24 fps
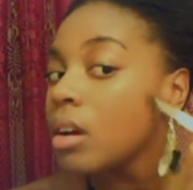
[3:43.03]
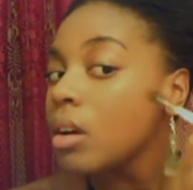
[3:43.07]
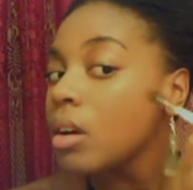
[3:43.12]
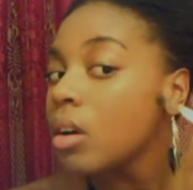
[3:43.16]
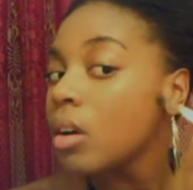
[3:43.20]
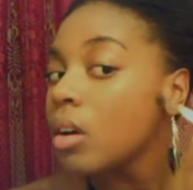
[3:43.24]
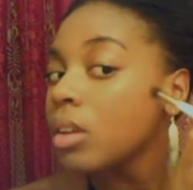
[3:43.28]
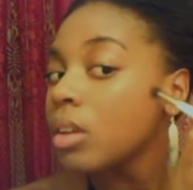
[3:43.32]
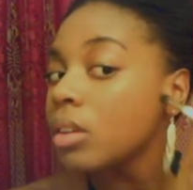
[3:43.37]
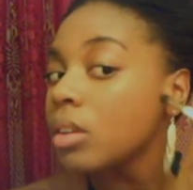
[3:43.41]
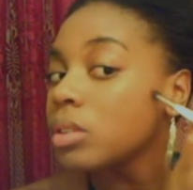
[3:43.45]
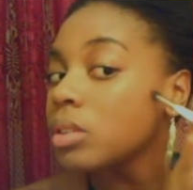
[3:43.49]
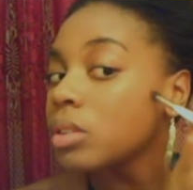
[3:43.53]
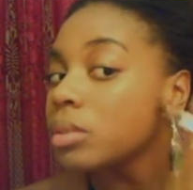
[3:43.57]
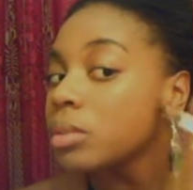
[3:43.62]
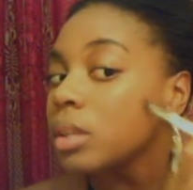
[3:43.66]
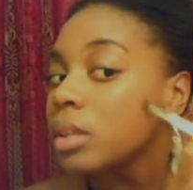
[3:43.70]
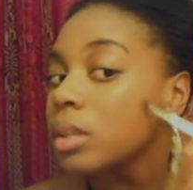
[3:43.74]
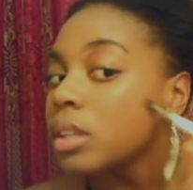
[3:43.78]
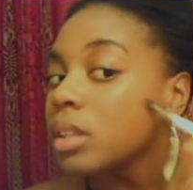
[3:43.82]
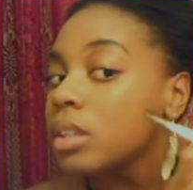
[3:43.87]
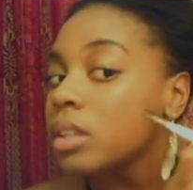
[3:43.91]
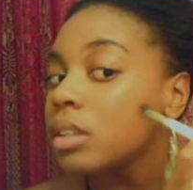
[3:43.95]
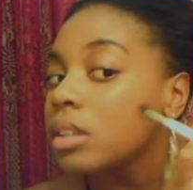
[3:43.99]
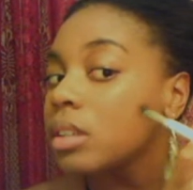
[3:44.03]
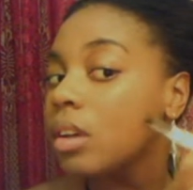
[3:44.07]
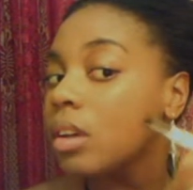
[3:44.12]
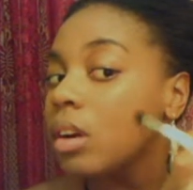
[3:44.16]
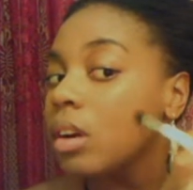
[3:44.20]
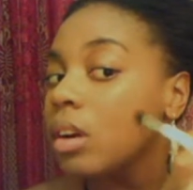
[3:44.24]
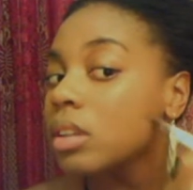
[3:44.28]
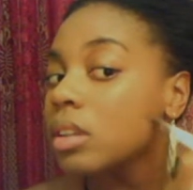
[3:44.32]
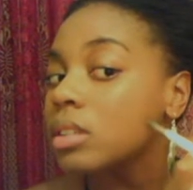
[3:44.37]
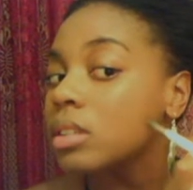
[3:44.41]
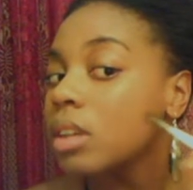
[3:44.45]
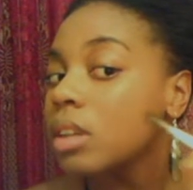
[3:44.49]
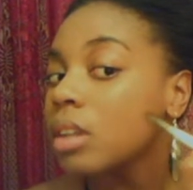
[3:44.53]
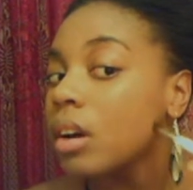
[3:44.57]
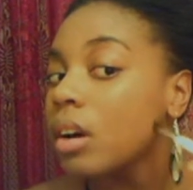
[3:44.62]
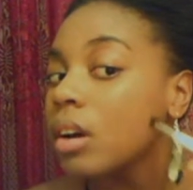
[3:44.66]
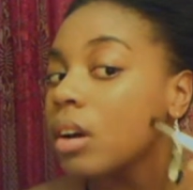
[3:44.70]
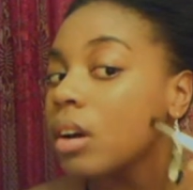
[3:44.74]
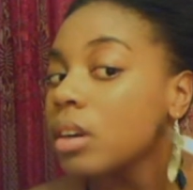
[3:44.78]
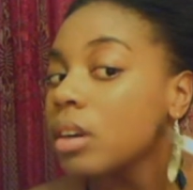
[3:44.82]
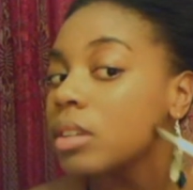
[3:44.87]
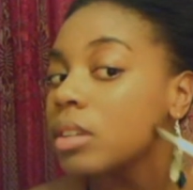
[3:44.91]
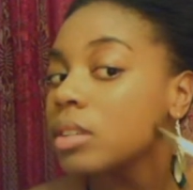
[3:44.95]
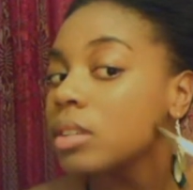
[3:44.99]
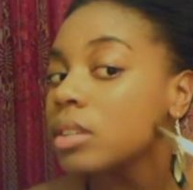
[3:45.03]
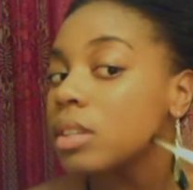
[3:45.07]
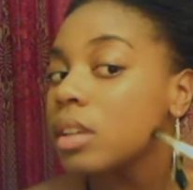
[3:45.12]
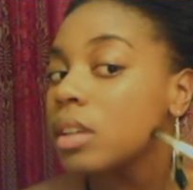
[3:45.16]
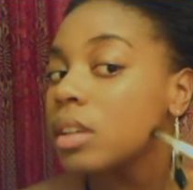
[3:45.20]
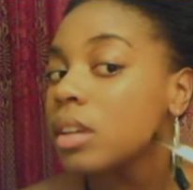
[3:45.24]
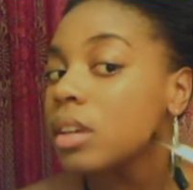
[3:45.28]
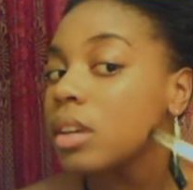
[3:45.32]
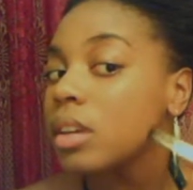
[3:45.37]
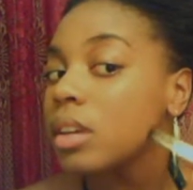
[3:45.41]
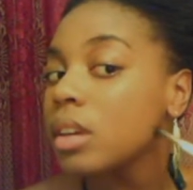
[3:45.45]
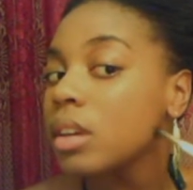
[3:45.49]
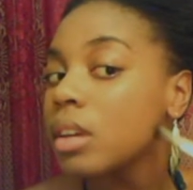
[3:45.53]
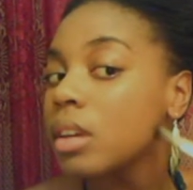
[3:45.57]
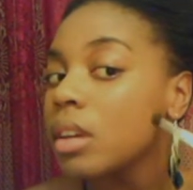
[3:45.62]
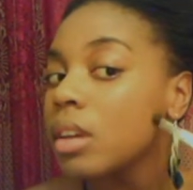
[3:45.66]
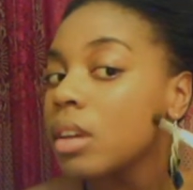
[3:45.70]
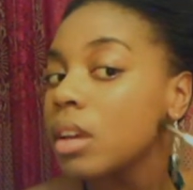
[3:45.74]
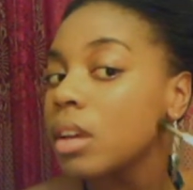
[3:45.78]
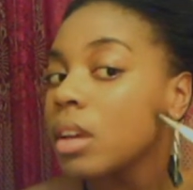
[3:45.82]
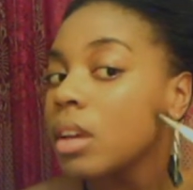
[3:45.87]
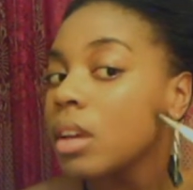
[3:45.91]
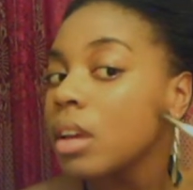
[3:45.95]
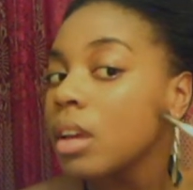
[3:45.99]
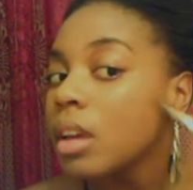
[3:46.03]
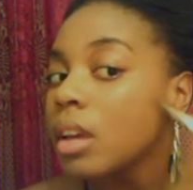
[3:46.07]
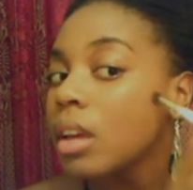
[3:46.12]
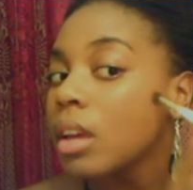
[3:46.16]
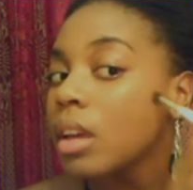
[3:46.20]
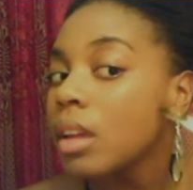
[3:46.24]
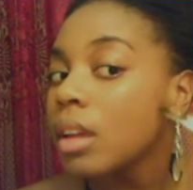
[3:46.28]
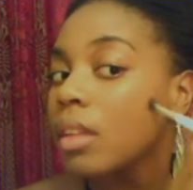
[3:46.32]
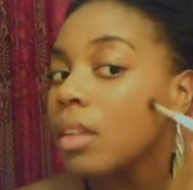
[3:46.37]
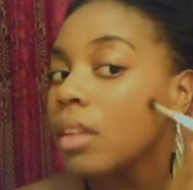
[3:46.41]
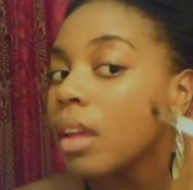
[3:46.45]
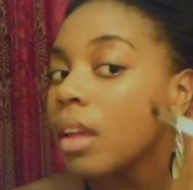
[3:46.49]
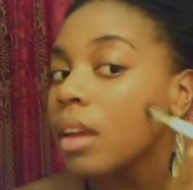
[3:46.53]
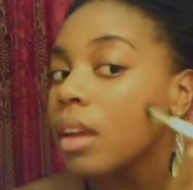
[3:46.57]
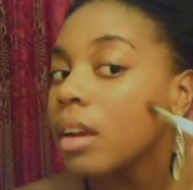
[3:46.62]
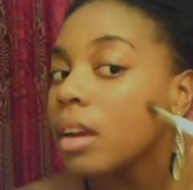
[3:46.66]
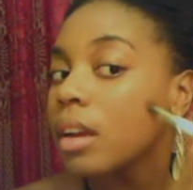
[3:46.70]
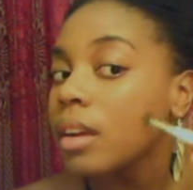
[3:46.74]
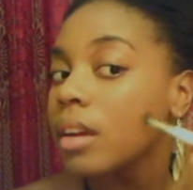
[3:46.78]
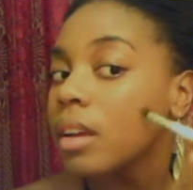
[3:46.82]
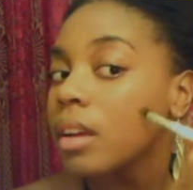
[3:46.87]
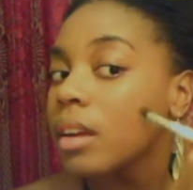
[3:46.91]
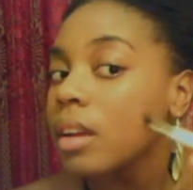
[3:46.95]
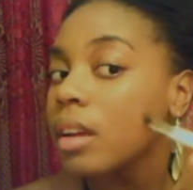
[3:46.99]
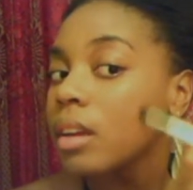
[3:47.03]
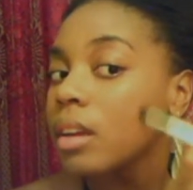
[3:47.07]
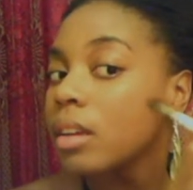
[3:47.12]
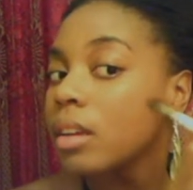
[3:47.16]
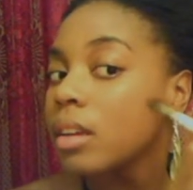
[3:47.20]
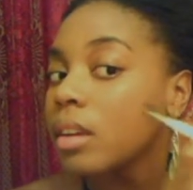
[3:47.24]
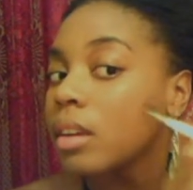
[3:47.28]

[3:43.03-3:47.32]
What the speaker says: on those really dark scars in that area.